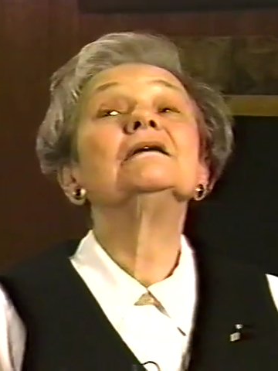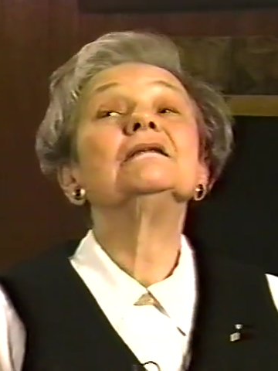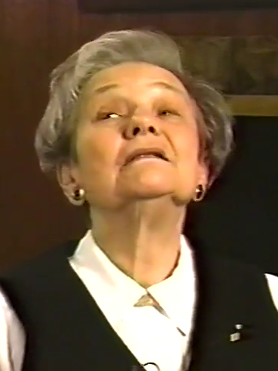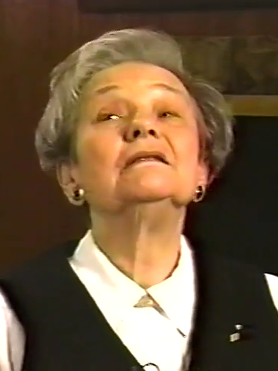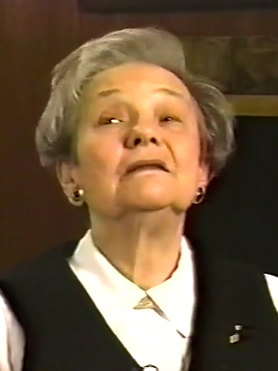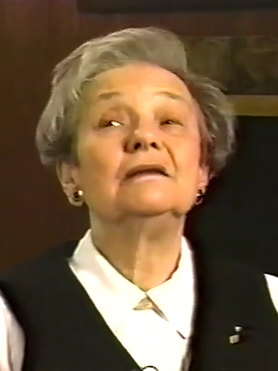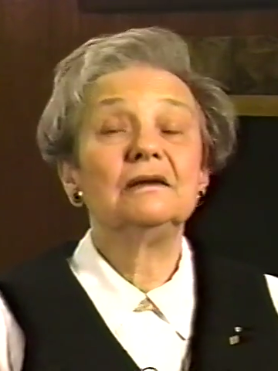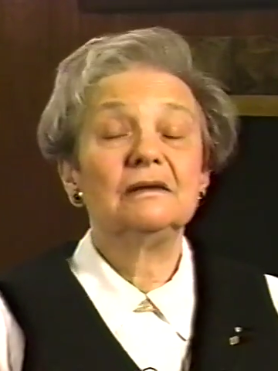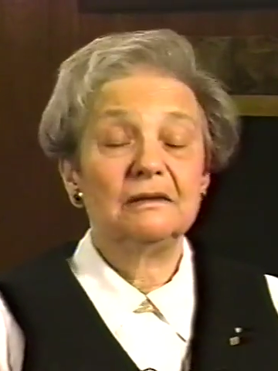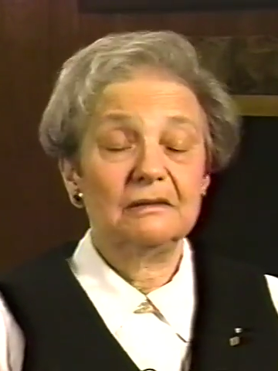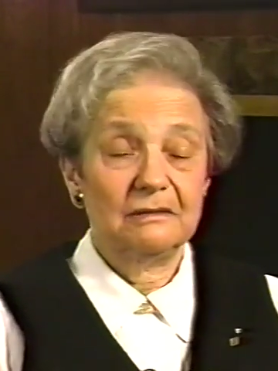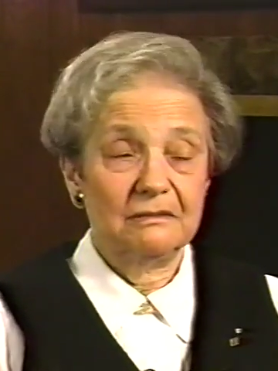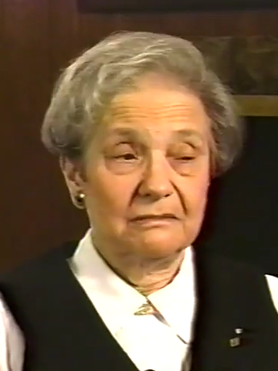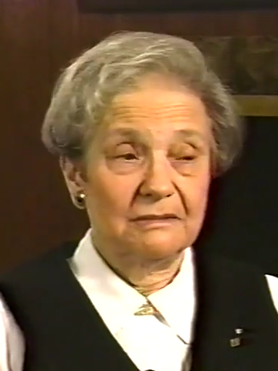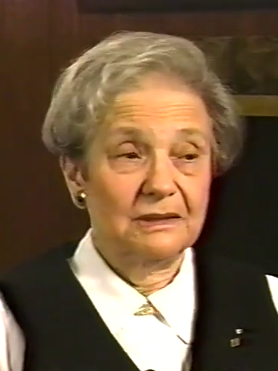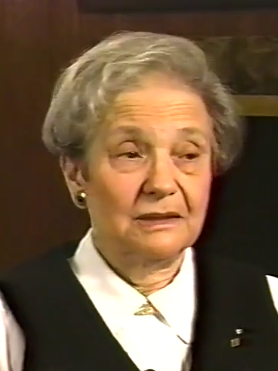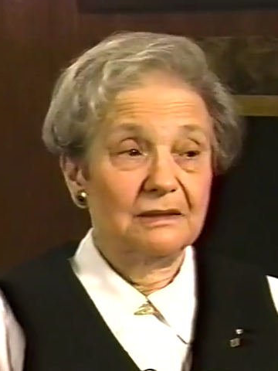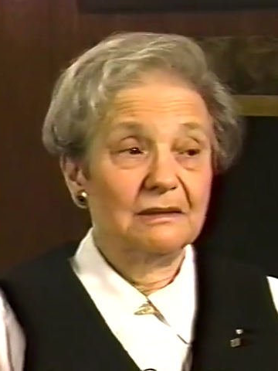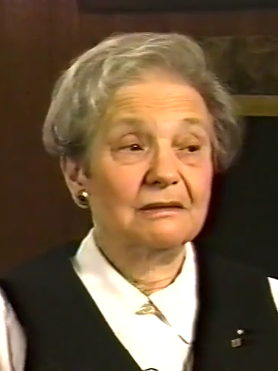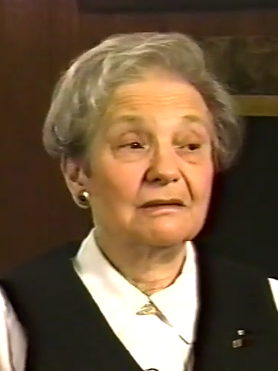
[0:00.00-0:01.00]

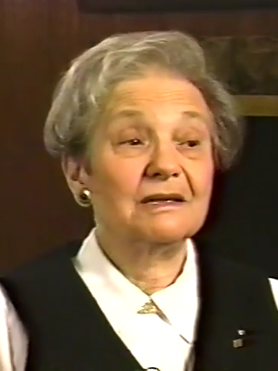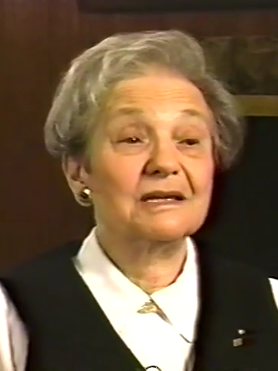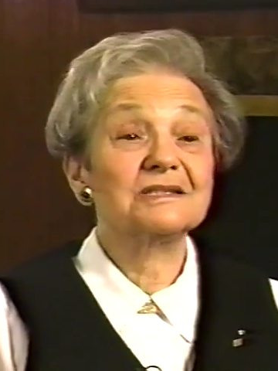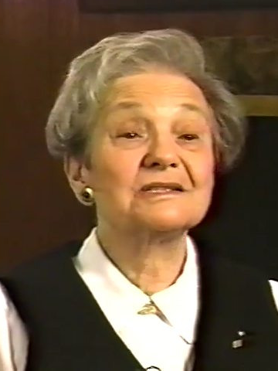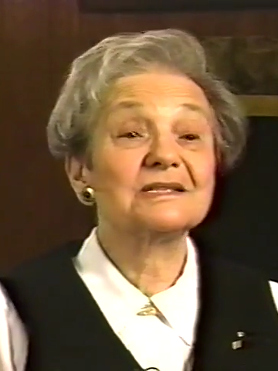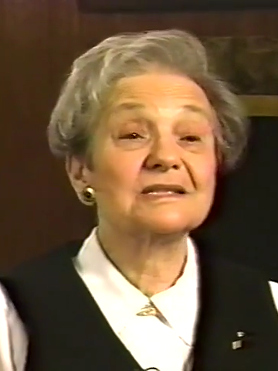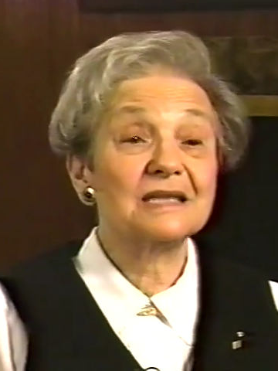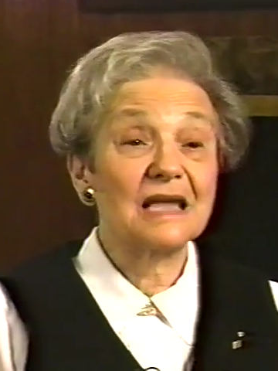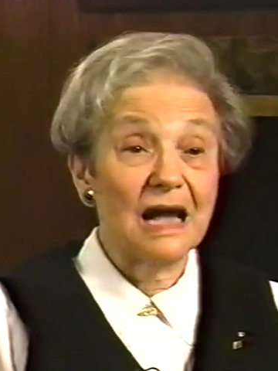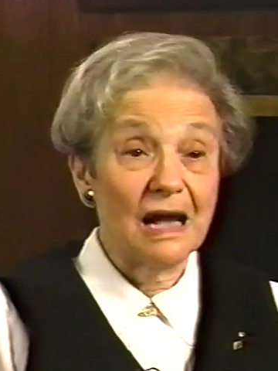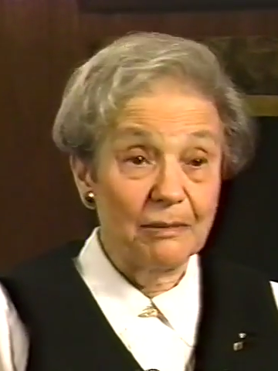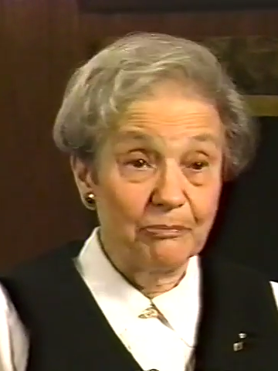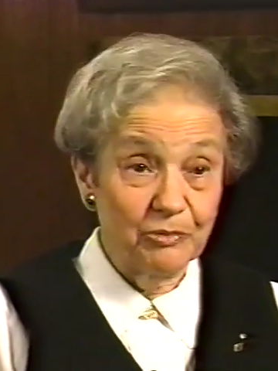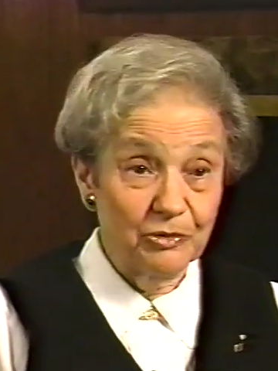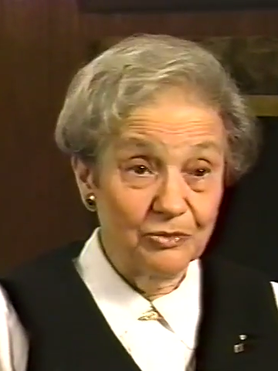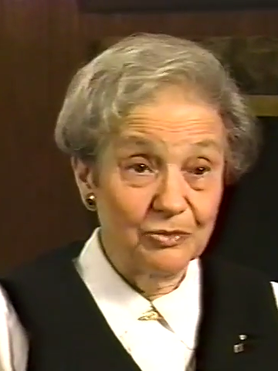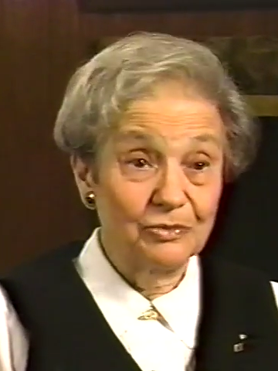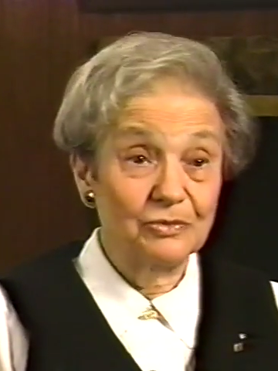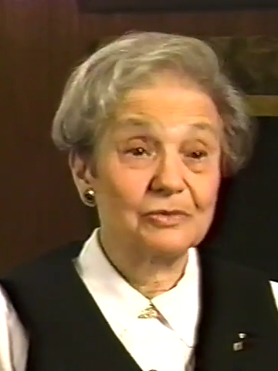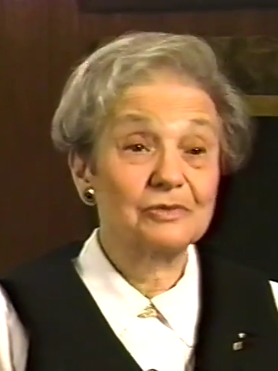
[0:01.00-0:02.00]
the Gestapo
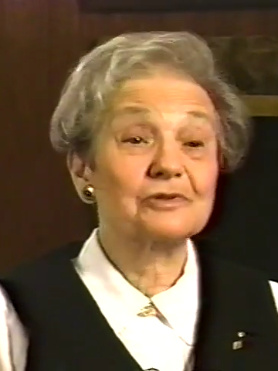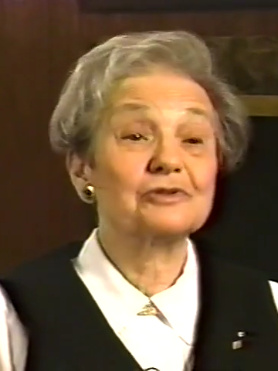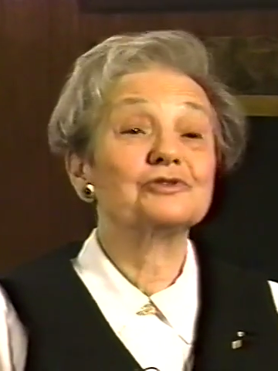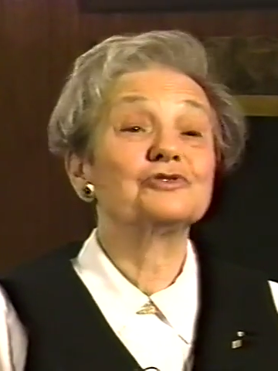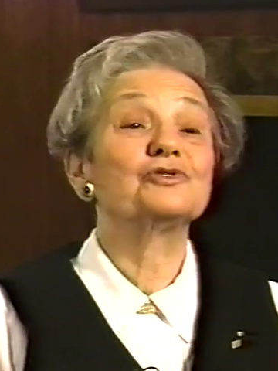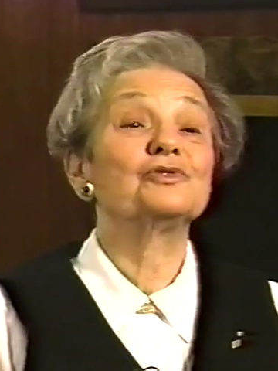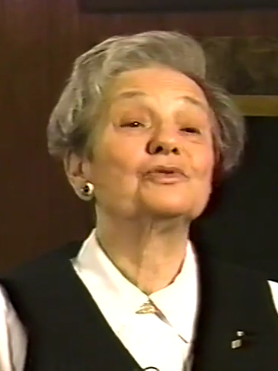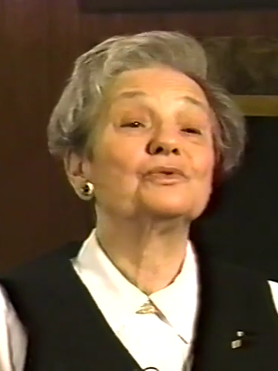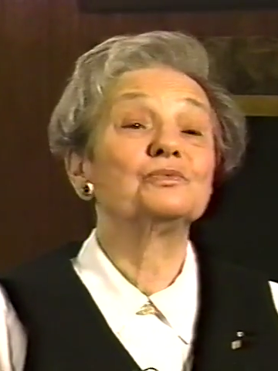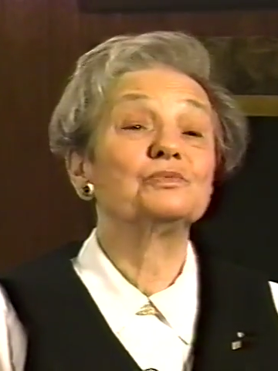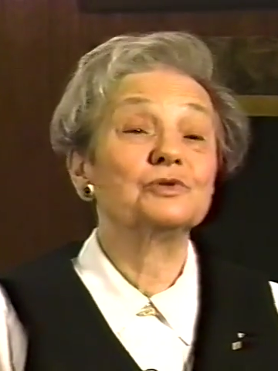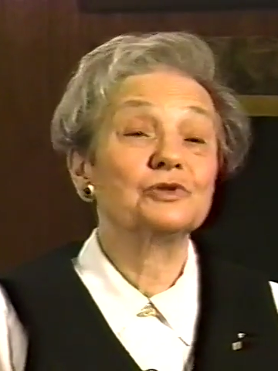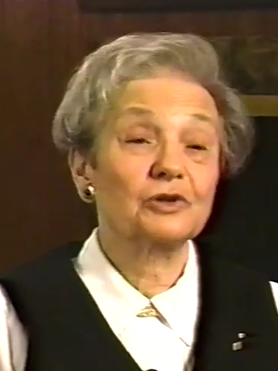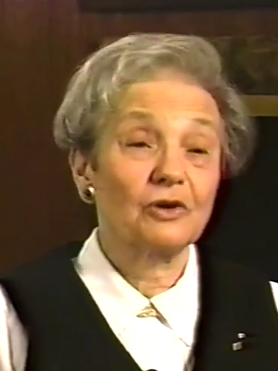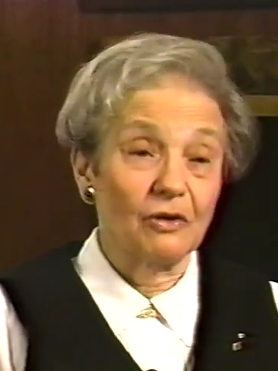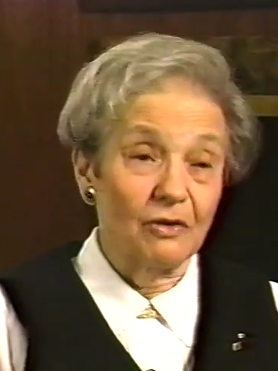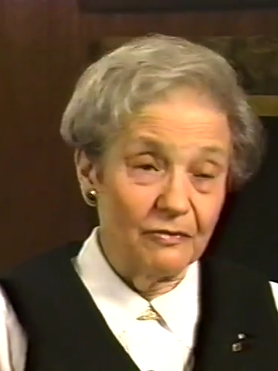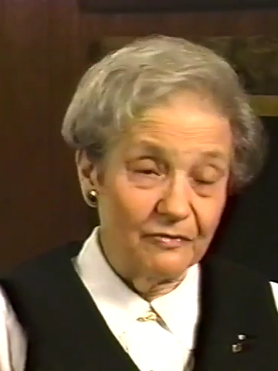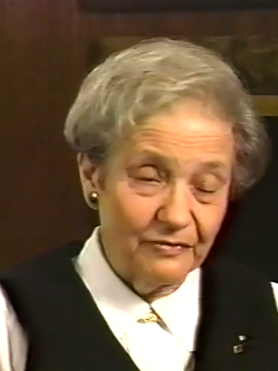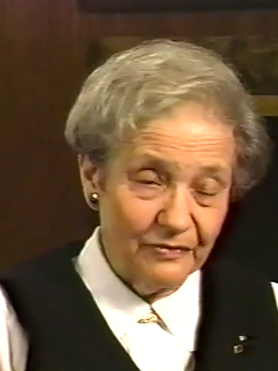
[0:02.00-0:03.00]
or so would
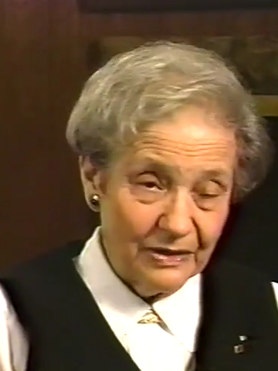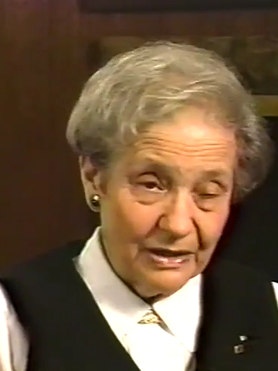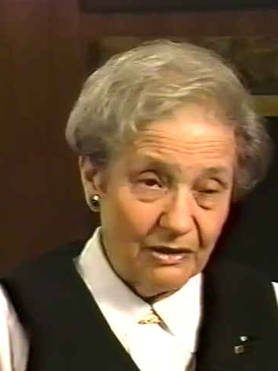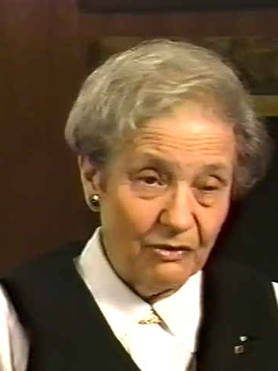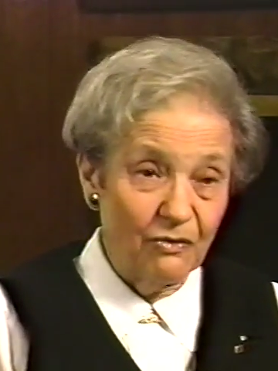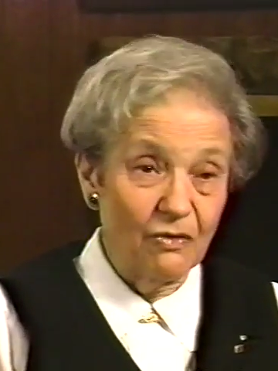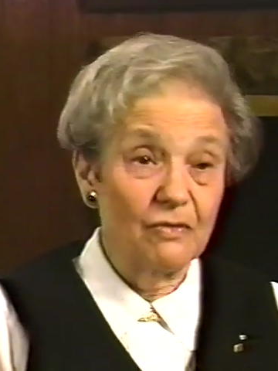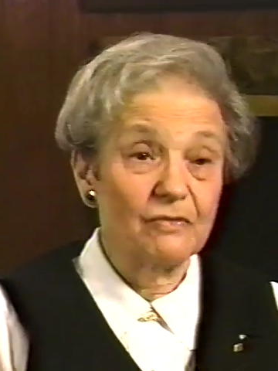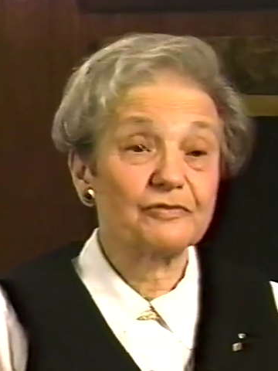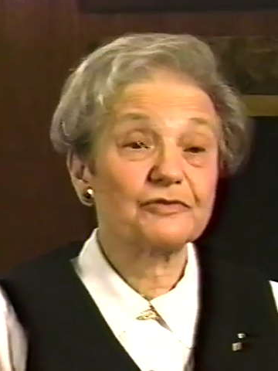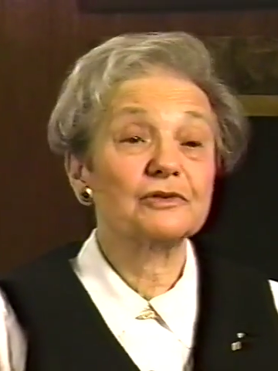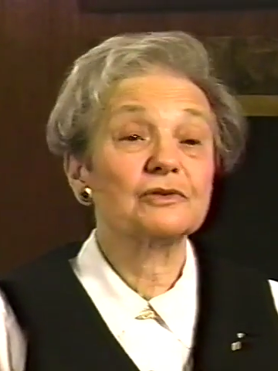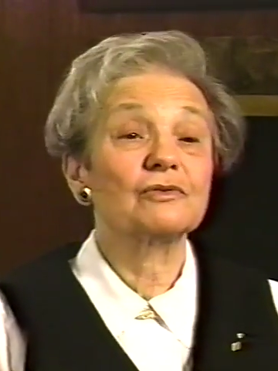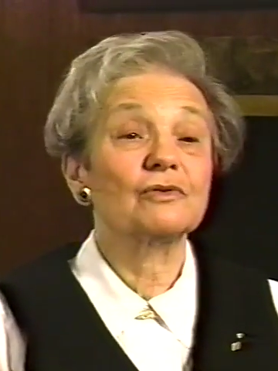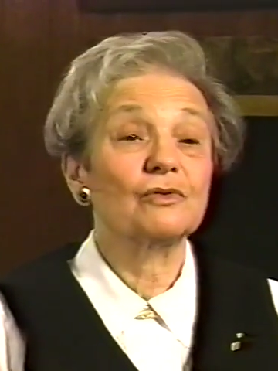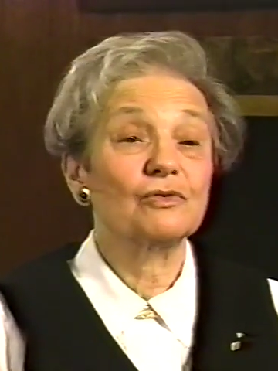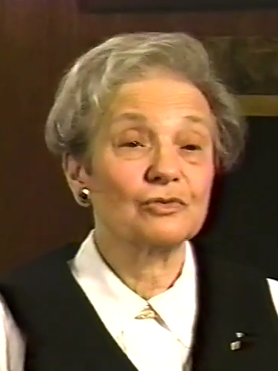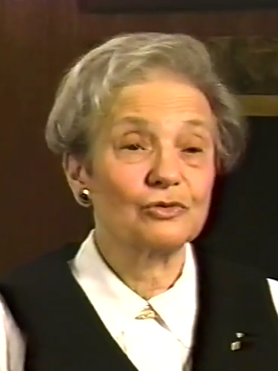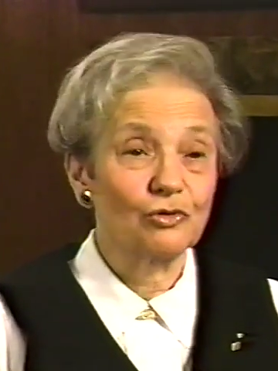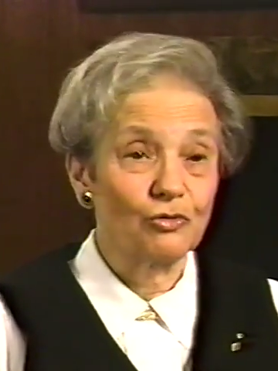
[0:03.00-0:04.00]
come very often
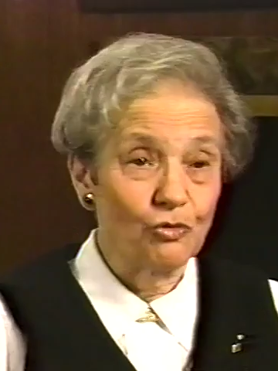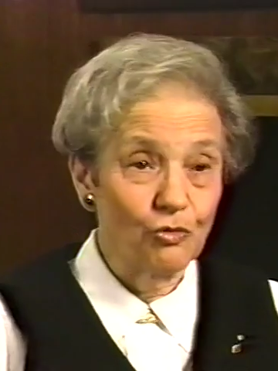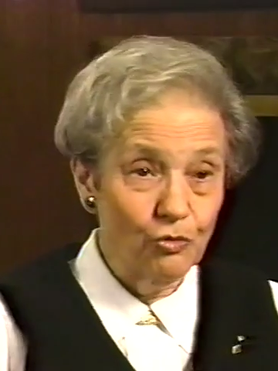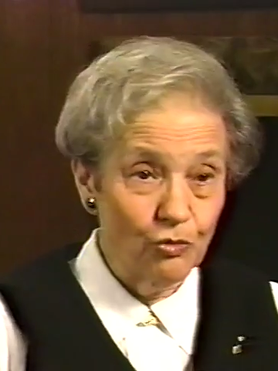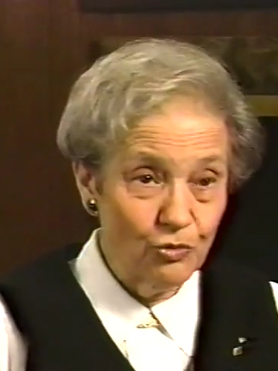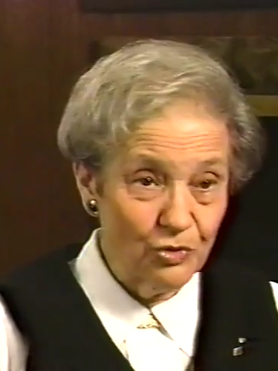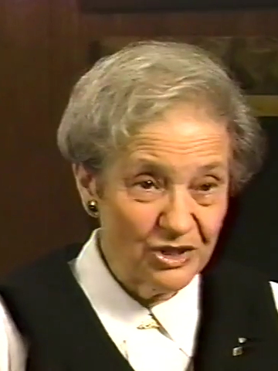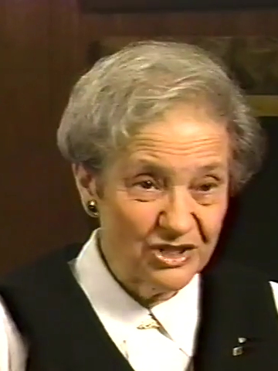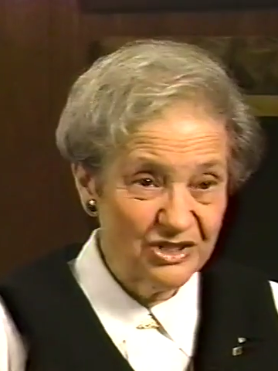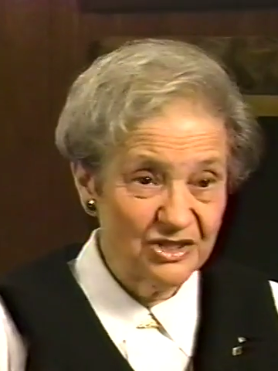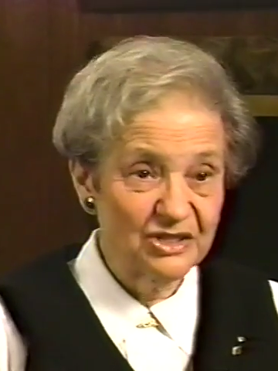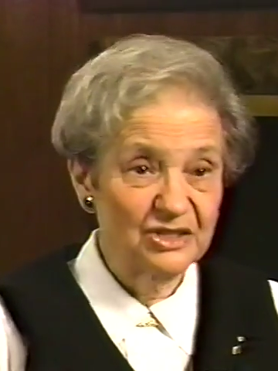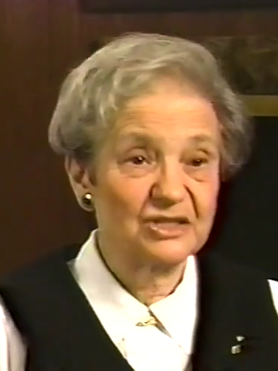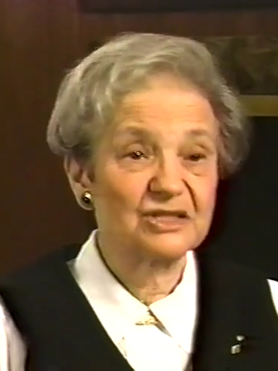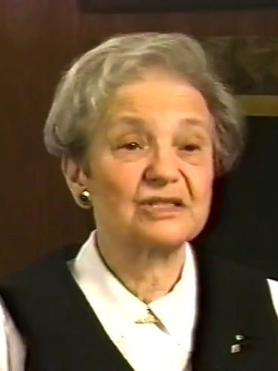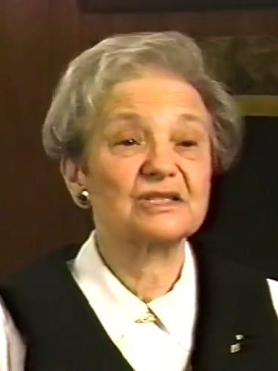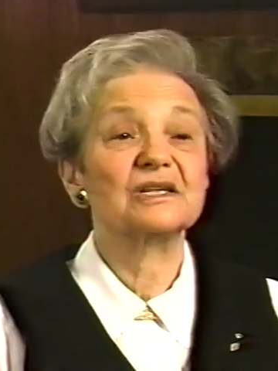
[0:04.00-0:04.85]
on horses,